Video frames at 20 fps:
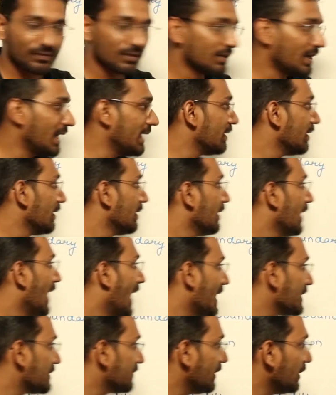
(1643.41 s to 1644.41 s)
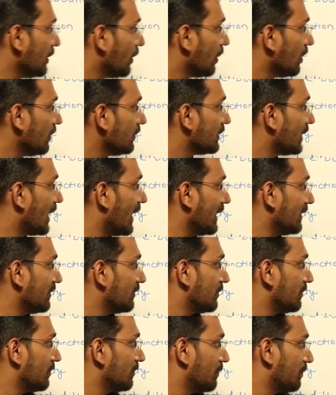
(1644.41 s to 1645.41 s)
Right. As we know,
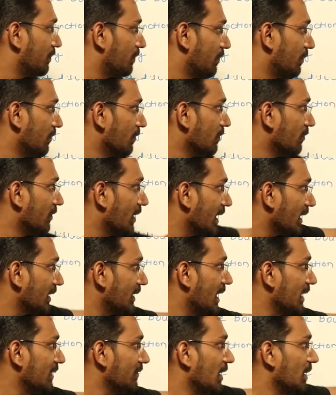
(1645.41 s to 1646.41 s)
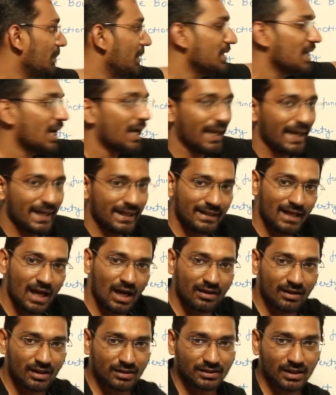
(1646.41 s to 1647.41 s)
the work done will be the area
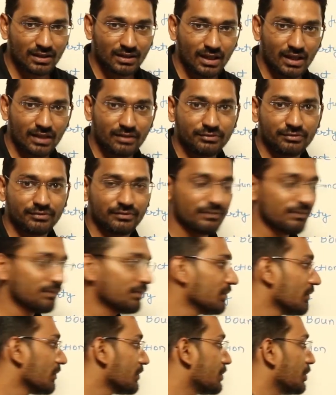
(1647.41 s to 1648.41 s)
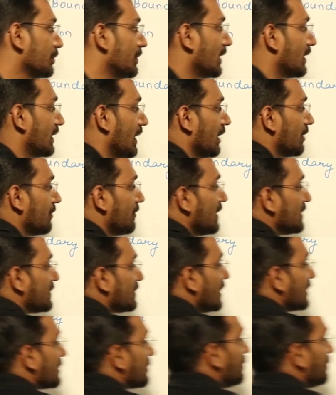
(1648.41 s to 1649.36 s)
under the curve. So the curve is this